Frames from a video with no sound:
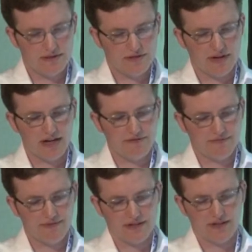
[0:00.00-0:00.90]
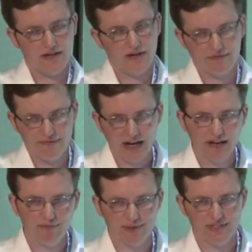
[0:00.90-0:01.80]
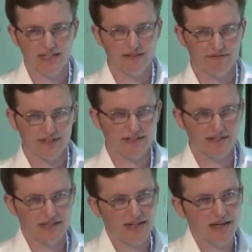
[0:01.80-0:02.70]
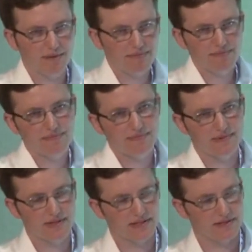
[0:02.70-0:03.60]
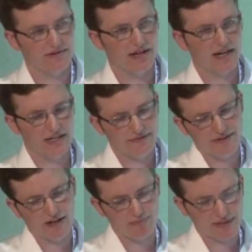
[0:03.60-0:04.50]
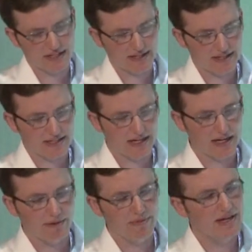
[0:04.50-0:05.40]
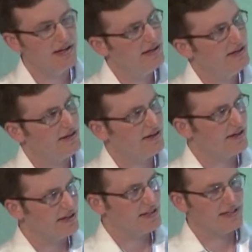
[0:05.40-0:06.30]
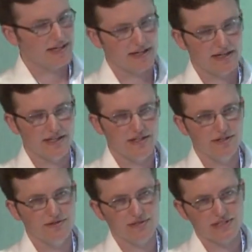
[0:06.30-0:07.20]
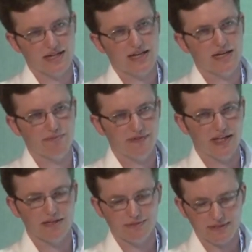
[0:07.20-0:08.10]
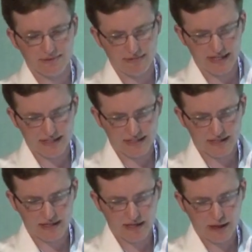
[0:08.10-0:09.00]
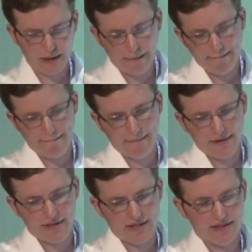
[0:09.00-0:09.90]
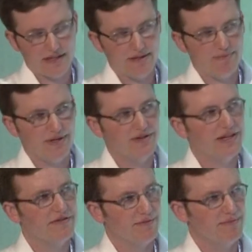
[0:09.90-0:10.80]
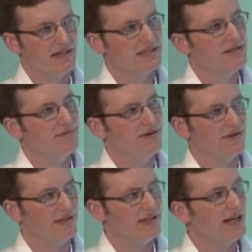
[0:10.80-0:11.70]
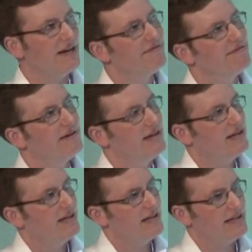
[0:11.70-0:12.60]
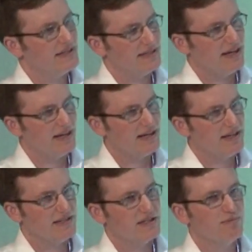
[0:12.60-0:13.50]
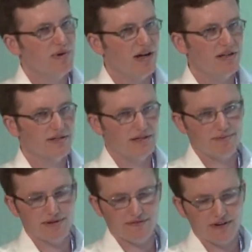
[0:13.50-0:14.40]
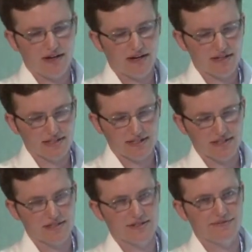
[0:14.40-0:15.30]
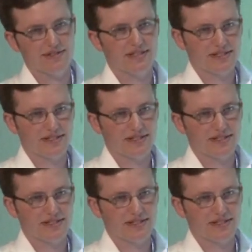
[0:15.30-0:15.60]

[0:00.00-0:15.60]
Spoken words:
drive their car 5% of the time. So 95% of the time, their car is sitting unused, taking up valuable space. The beauty of a mixed modal life is that a smaller number of cars can service the